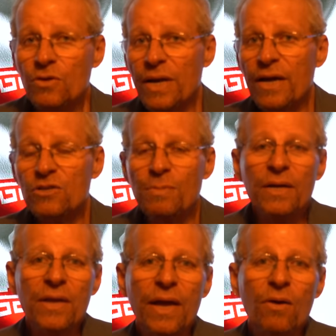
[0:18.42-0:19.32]
Today is
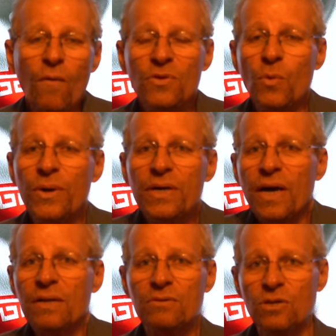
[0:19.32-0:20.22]
Monday. Over the
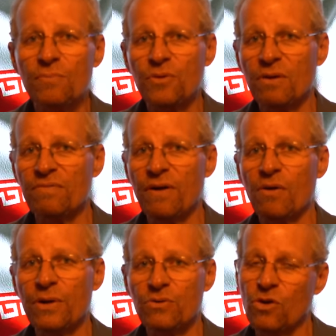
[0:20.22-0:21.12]
weekend, something
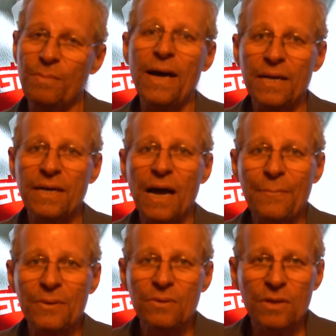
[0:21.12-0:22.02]
very traumatic
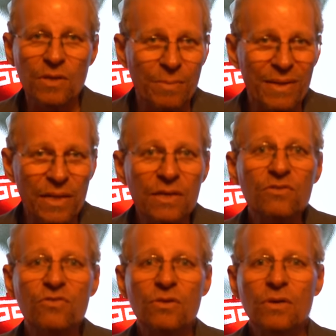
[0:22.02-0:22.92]
happened in the Middle
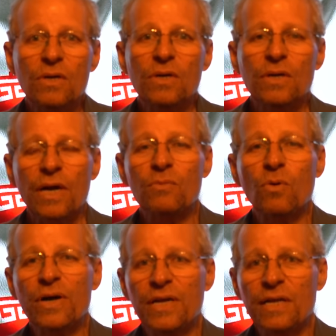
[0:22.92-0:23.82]
East, and
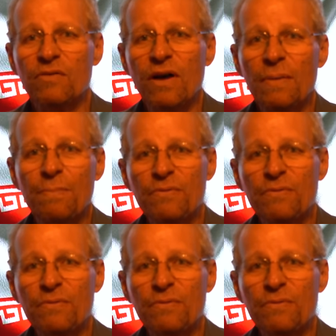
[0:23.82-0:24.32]
we'll get into that.